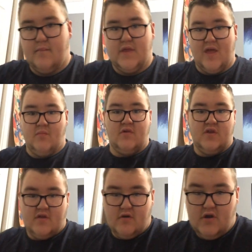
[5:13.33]
but then
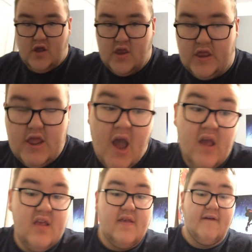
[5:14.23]
when Zuri
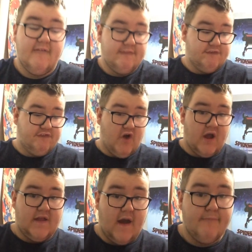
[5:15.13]
does
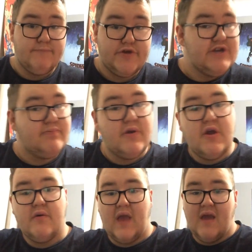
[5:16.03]
find out, she's pretty
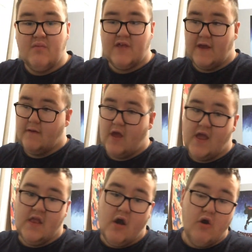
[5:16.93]
okay with it.
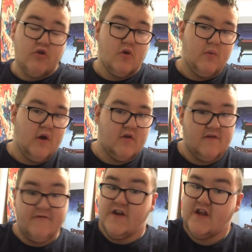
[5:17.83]
And also, we
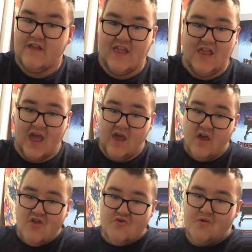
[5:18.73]
also find out that the
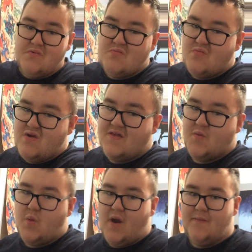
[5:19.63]
only
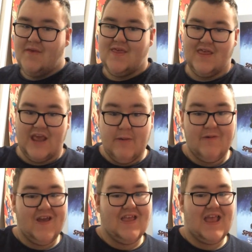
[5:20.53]
reason why Mrs.
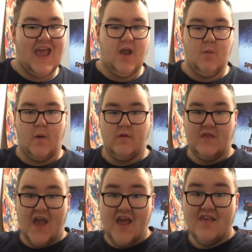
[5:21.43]
Kipling is hanging around
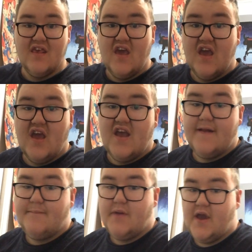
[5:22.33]
dead
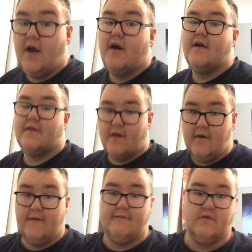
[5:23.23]
is because
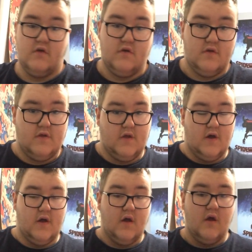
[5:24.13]
of the